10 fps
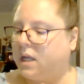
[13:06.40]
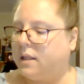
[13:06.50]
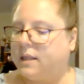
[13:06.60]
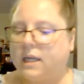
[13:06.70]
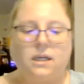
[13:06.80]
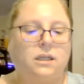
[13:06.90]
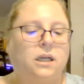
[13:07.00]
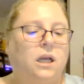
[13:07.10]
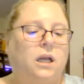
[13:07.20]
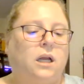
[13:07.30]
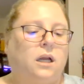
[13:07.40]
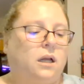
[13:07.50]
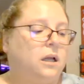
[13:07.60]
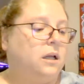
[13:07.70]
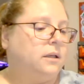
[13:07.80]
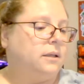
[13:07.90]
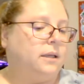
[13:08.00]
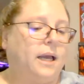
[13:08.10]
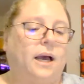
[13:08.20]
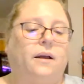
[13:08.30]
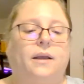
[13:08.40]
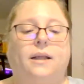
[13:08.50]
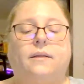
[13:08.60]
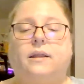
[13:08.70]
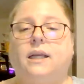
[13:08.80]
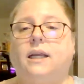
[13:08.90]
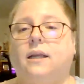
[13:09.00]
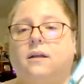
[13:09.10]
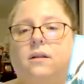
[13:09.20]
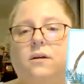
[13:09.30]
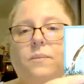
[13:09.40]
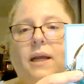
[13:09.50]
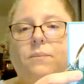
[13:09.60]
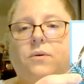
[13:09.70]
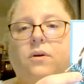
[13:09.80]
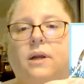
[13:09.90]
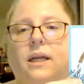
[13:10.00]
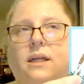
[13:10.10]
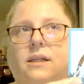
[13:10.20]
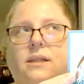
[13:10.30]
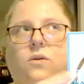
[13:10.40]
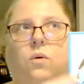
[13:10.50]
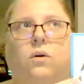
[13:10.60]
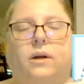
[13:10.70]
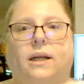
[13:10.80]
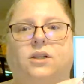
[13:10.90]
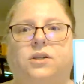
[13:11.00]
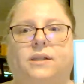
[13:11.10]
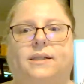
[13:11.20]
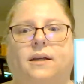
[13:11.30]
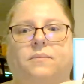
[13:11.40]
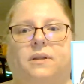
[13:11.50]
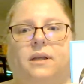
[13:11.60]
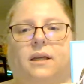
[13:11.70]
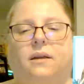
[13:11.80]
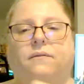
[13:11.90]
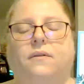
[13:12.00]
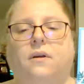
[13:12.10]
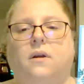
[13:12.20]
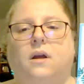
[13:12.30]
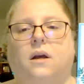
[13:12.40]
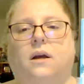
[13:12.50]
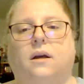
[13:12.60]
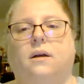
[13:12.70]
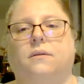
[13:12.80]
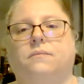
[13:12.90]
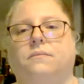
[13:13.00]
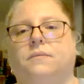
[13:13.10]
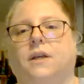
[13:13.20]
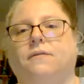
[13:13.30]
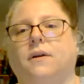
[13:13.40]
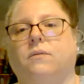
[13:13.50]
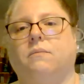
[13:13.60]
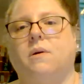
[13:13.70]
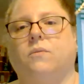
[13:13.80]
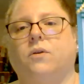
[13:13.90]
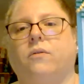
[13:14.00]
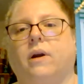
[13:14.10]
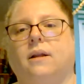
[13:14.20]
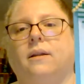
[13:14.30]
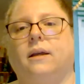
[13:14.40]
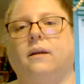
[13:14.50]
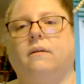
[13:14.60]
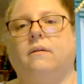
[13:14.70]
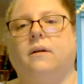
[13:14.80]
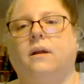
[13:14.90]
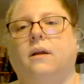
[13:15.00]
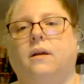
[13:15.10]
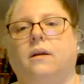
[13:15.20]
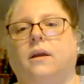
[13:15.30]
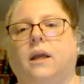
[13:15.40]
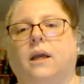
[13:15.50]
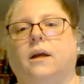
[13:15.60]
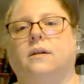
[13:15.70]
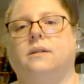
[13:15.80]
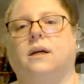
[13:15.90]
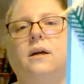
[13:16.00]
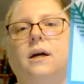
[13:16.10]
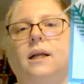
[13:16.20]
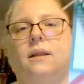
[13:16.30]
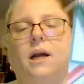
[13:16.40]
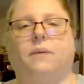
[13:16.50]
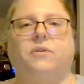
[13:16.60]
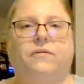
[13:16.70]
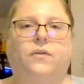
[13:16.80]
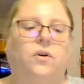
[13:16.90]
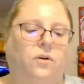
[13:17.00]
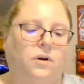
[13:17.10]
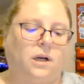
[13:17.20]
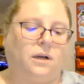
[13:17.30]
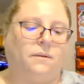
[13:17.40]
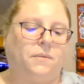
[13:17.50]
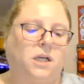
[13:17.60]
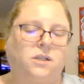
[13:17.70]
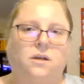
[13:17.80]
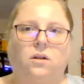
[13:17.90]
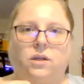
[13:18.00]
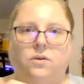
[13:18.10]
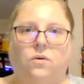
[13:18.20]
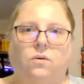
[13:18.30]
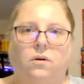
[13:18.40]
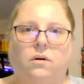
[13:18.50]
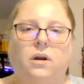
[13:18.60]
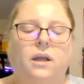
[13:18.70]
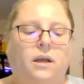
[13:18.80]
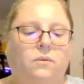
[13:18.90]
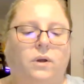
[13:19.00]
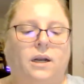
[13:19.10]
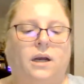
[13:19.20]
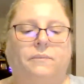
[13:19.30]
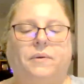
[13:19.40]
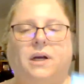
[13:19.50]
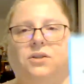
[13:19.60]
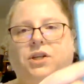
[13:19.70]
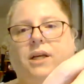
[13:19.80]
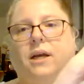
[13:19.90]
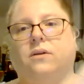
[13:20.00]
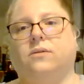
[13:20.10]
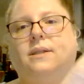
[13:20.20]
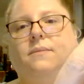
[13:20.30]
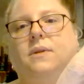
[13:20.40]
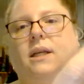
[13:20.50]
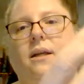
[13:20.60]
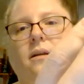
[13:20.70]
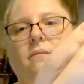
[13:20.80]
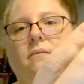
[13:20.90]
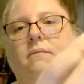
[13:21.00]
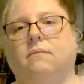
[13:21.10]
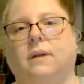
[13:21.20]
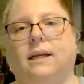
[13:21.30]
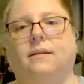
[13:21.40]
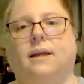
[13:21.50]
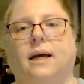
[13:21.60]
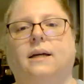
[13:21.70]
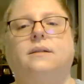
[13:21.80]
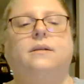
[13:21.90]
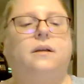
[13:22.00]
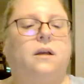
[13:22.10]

And then, yeah, and the glitter paper is Coordinations, I believe, if I remember correctly. And I prefer a solid core when I'm punching out something like that.